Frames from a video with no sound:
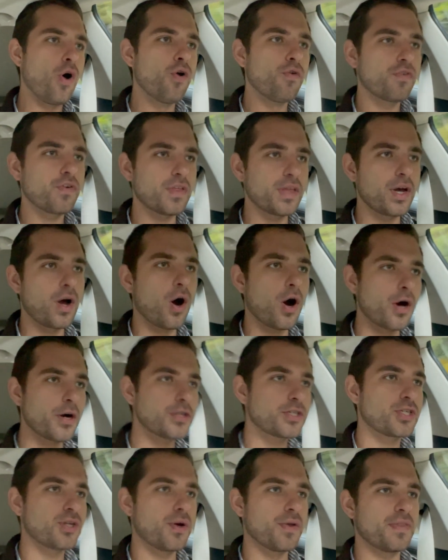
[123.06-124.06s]
overly
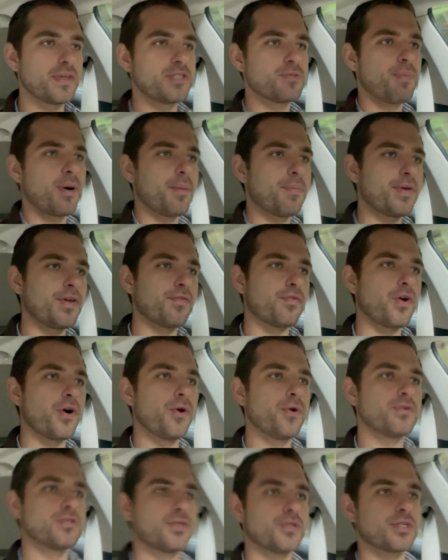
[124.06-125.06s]
harsh on these bumpy
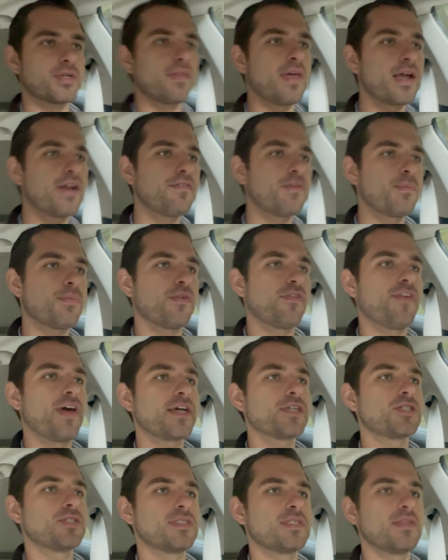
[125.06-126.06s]
roads. There's a lot of
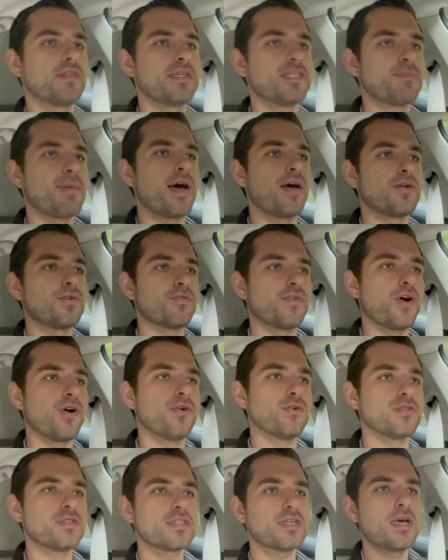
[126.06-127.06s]
imperfections in these mountain
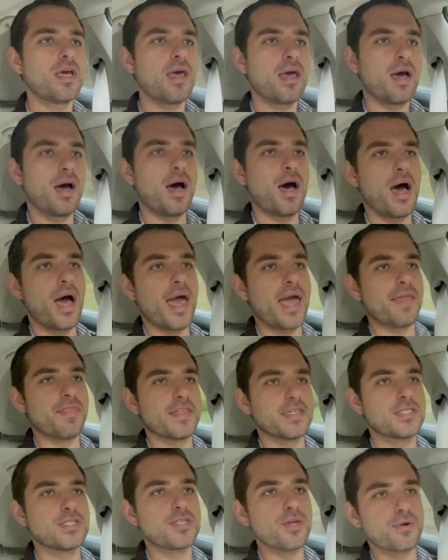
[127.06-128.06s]
roads, uh, and
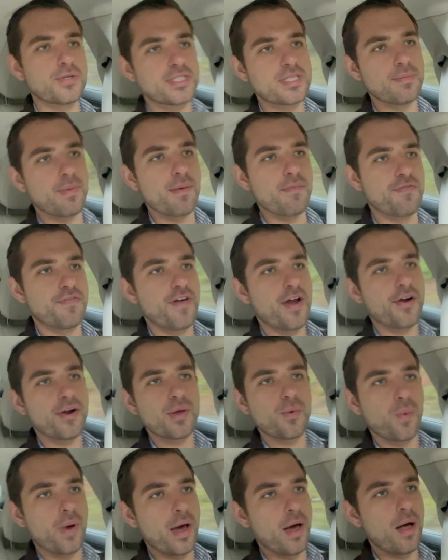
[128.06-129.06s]
this soaks them up very
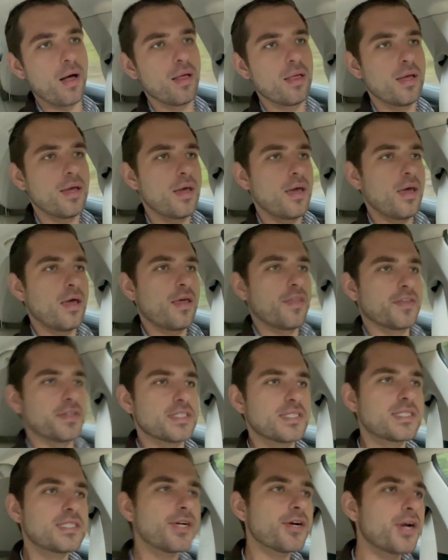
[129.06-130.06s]
well. The
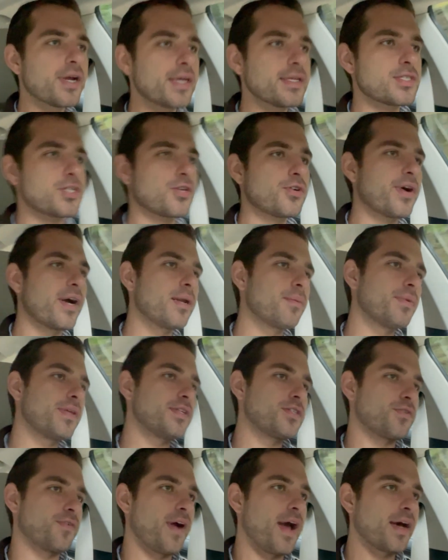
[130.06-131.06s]
steering is incredibly
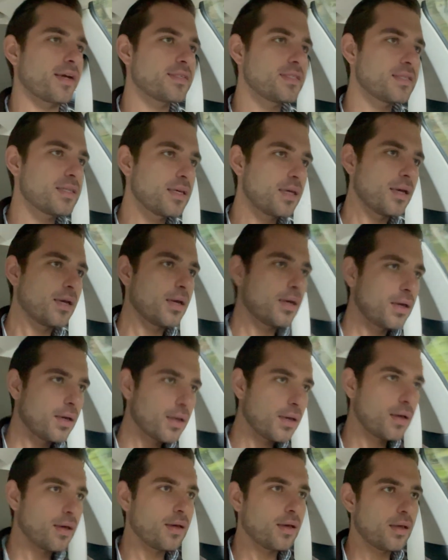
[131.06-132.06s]
direct.
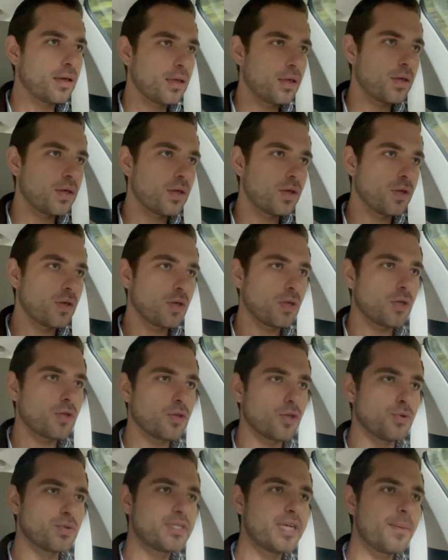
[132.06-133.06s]

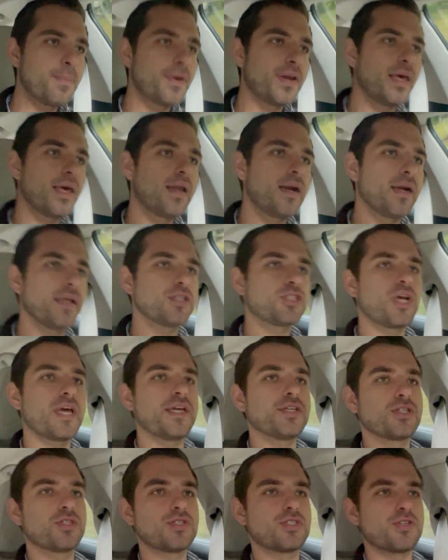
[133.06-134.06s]
You tip it in and it
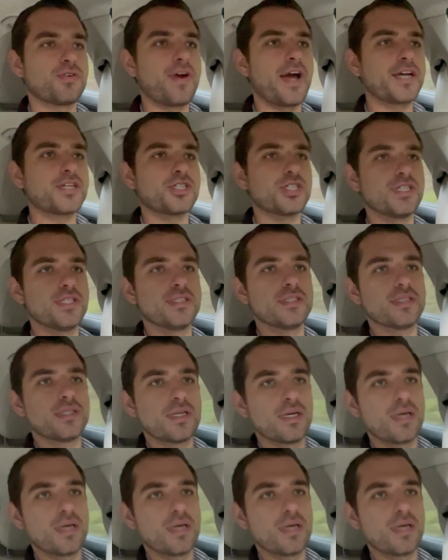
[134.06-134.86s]
changes direction.